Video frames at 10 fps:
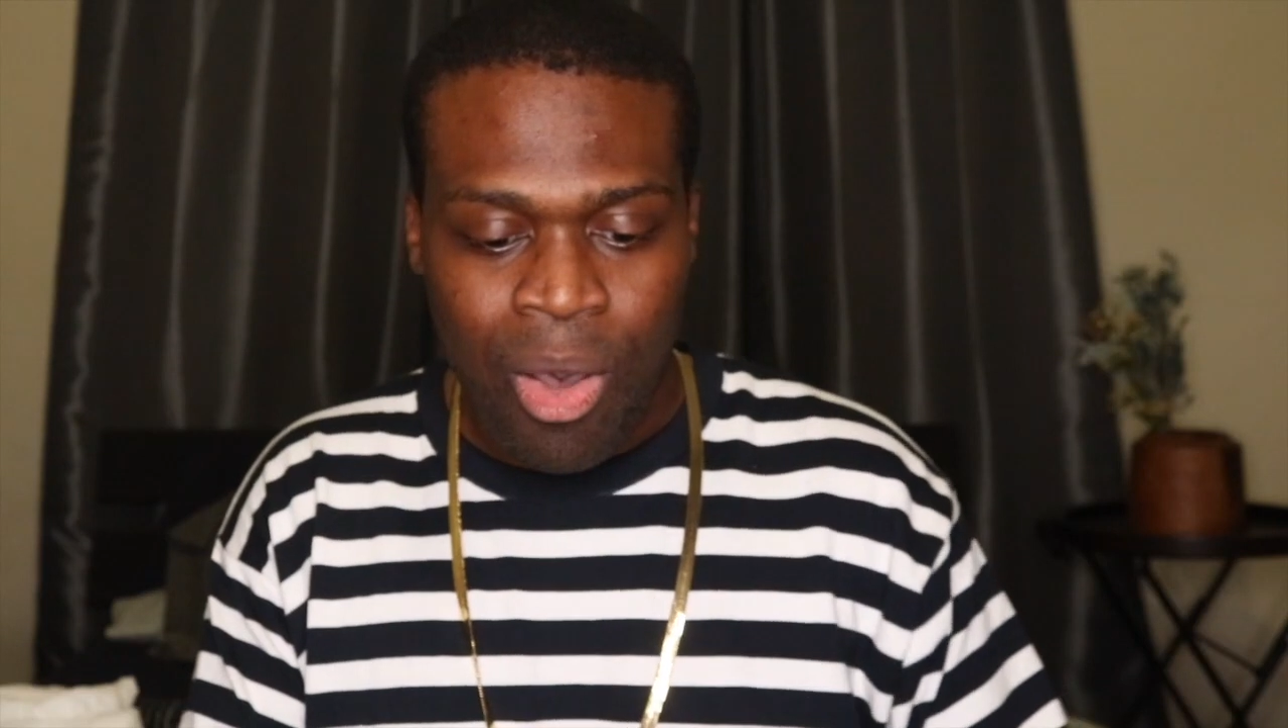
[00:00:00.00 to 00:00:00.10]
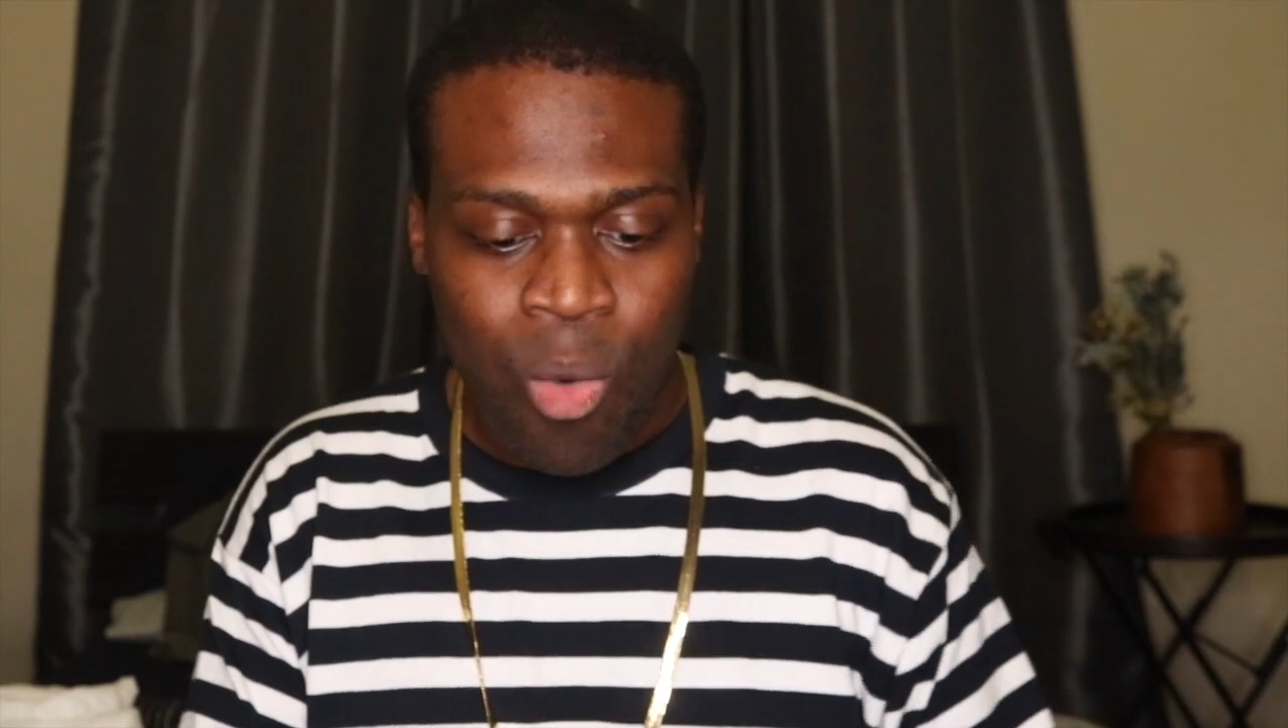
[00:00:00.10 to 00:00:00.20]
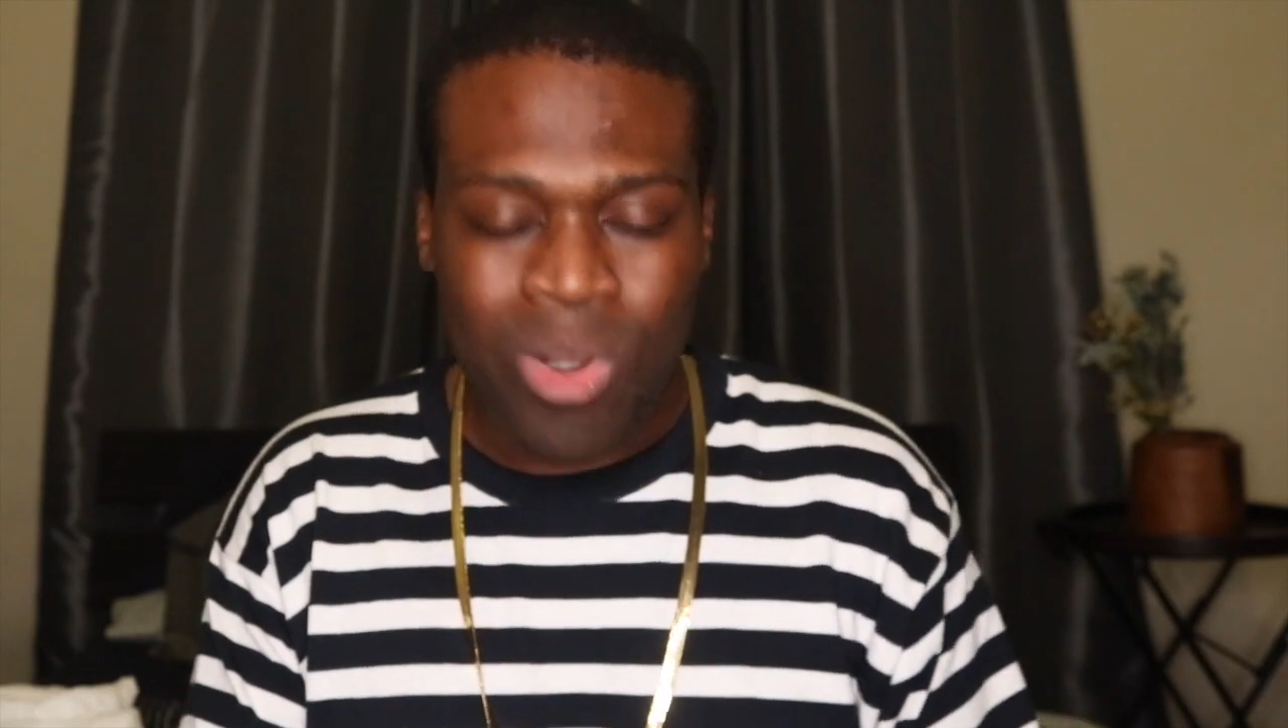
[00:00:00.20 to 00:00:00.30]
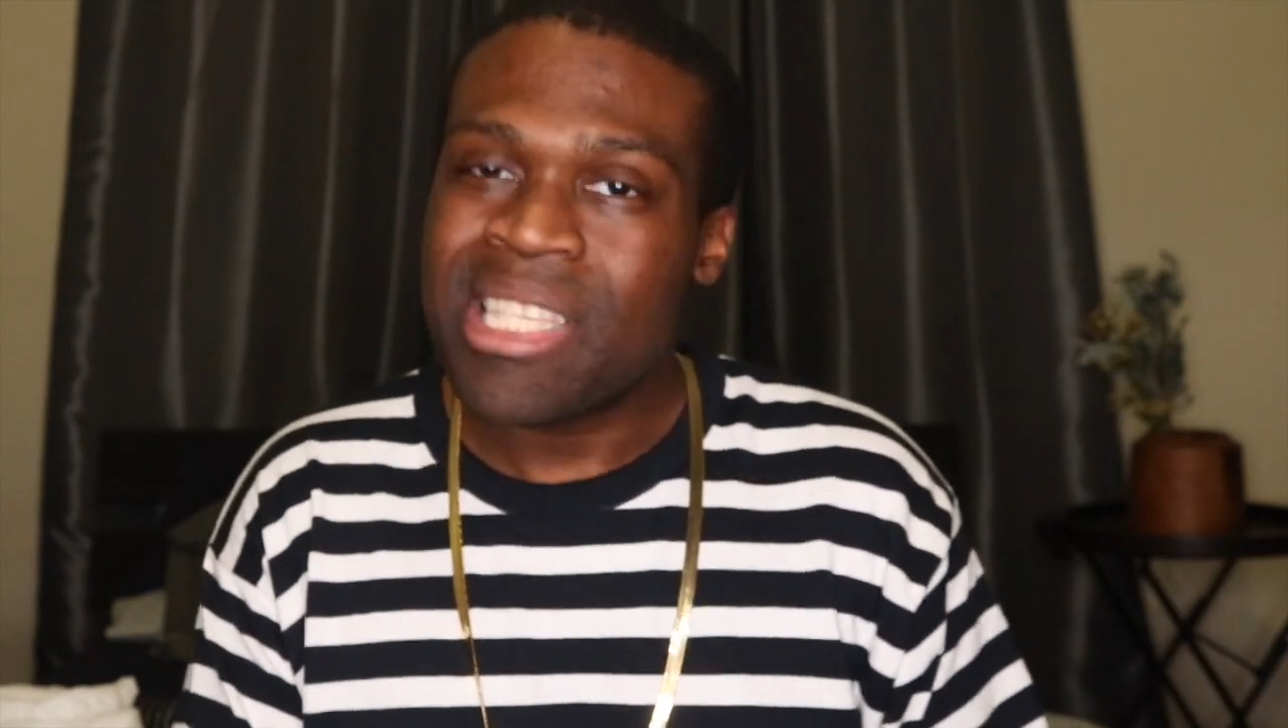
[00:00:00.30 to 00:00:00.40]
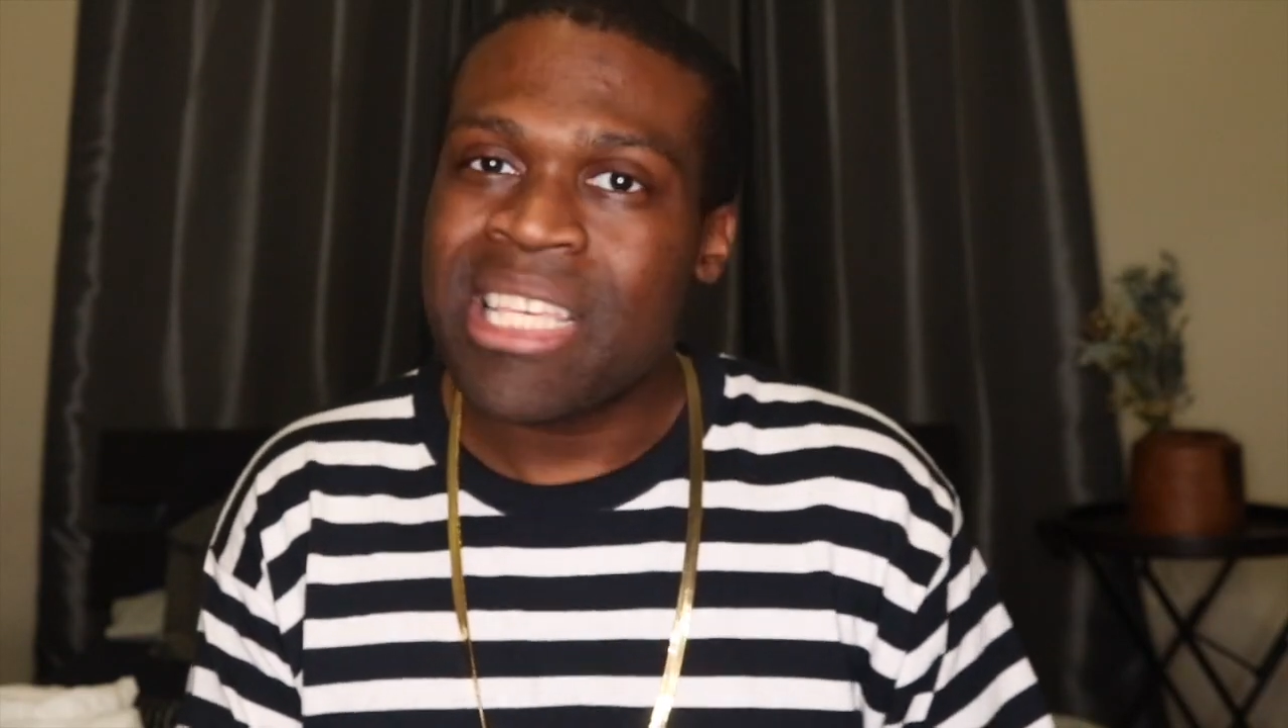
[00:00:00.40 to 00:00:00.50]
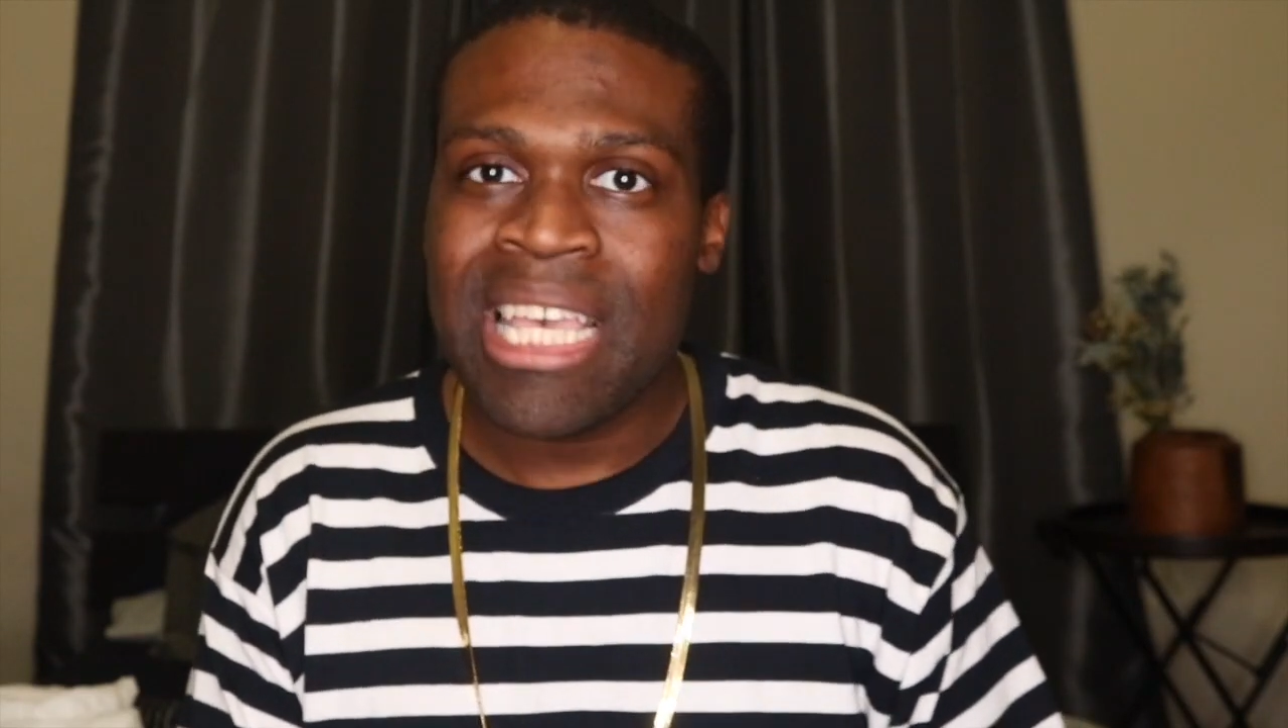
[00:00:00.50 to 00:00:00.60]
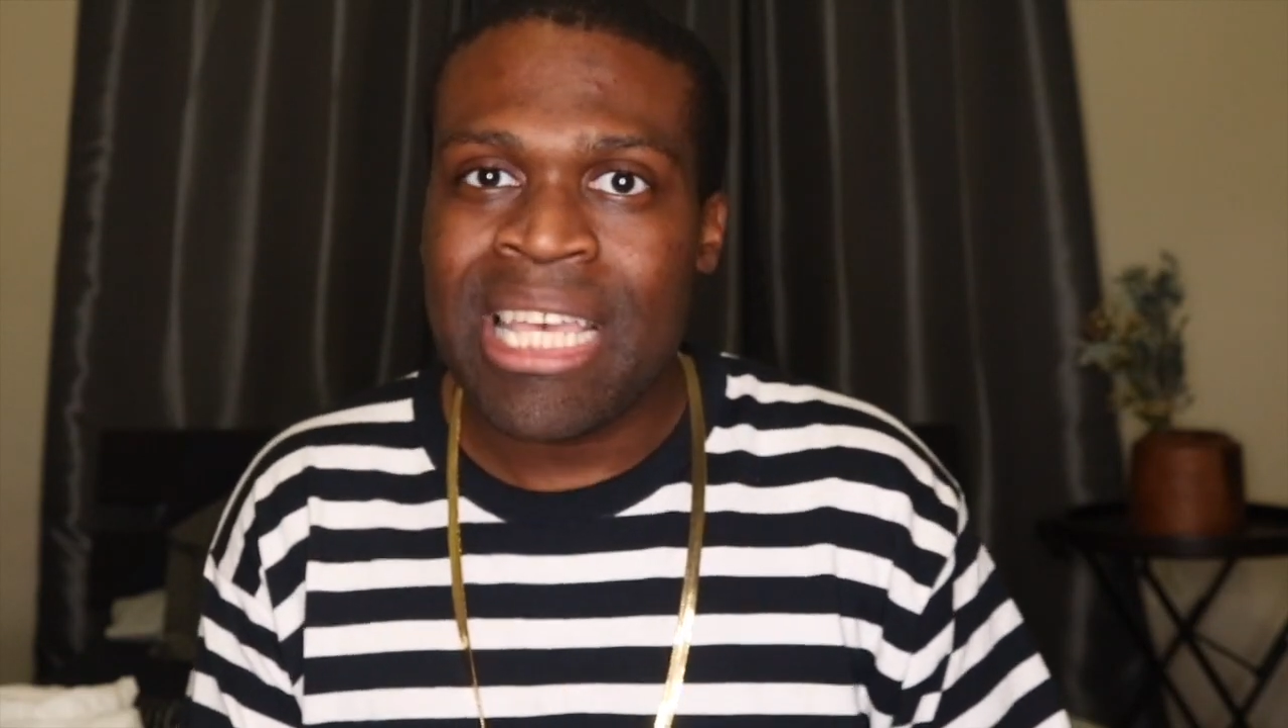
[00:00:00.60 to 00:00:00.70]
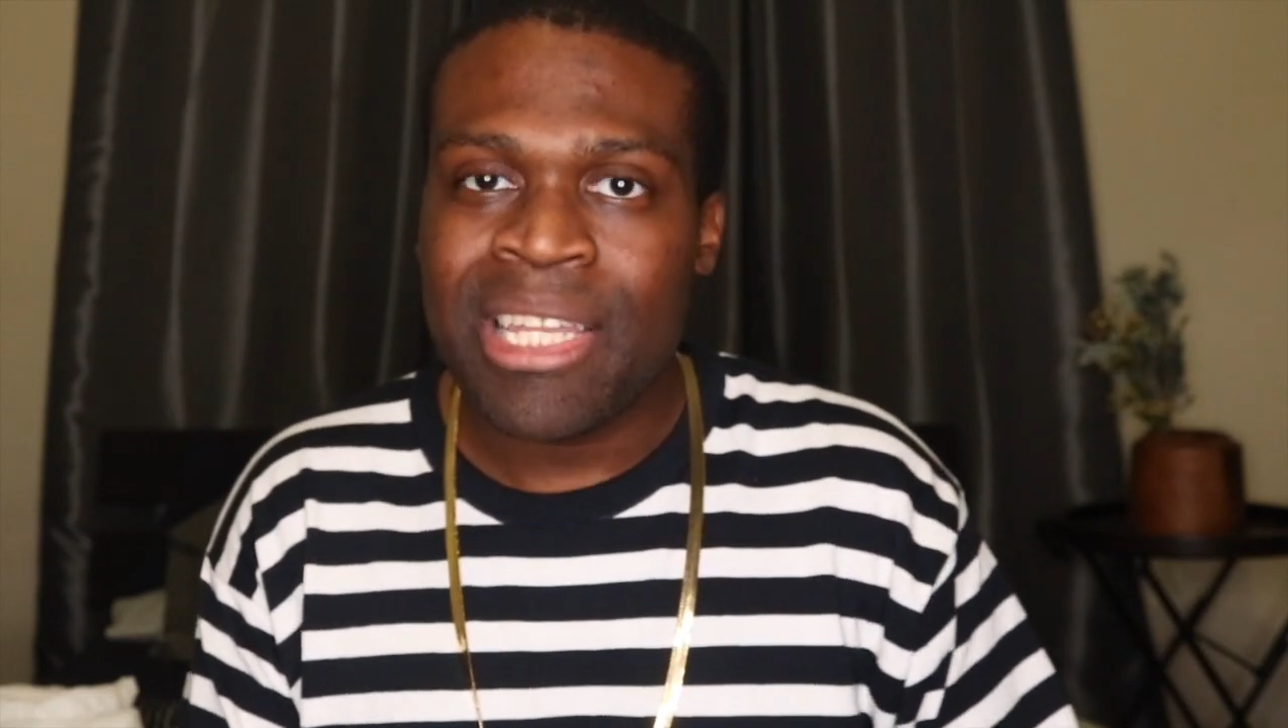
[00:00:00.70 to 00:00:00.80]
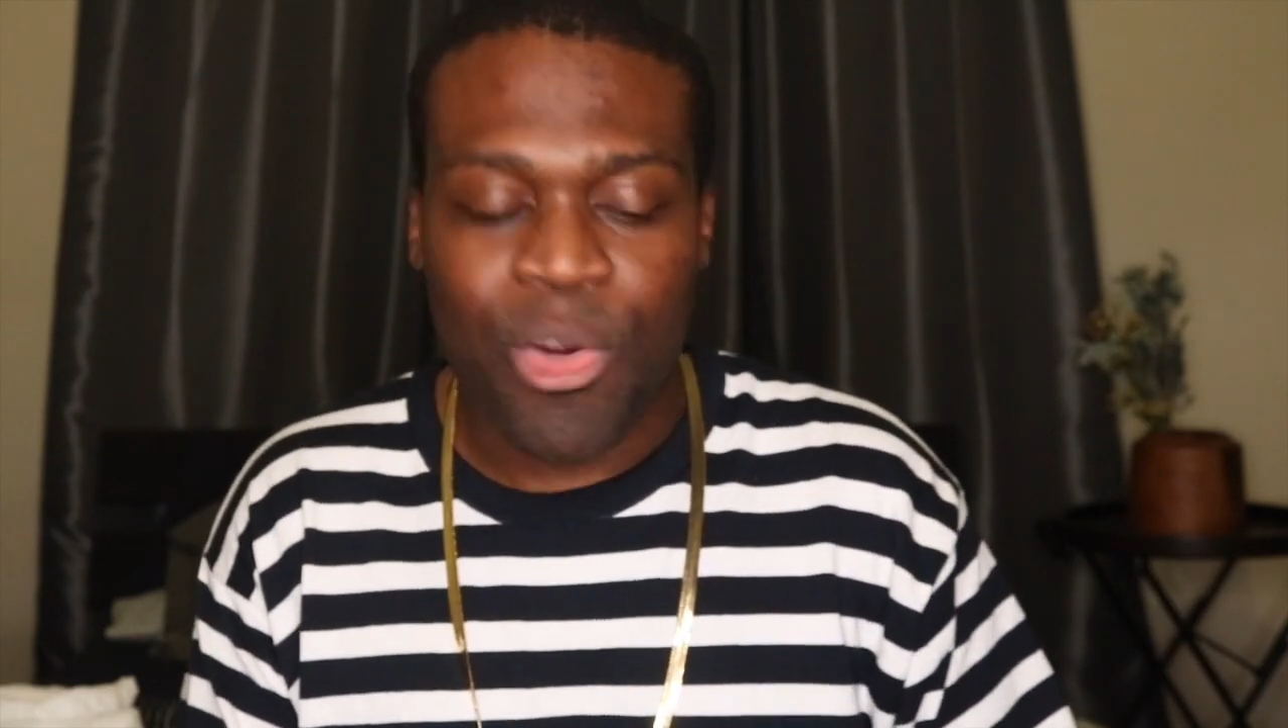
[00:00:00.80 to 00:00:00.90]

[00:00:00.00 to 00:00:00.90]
Once again,